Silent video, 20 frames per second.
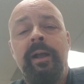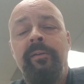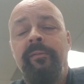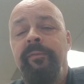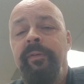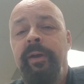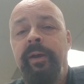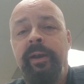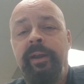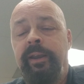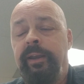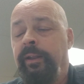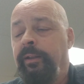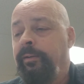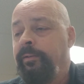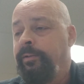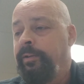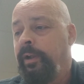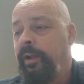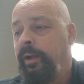Very killer
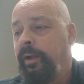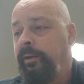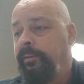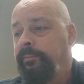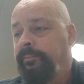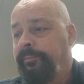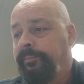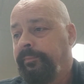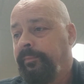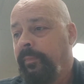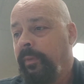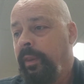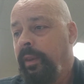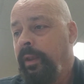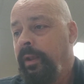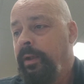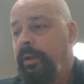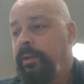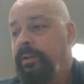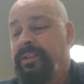song.
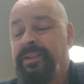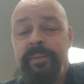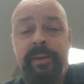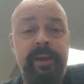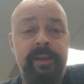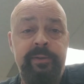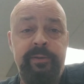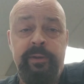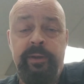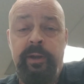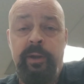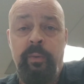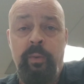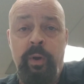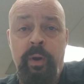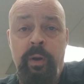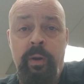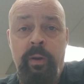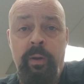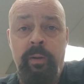Some heads are gonna
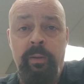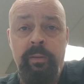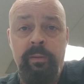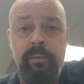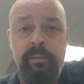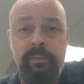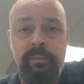roll.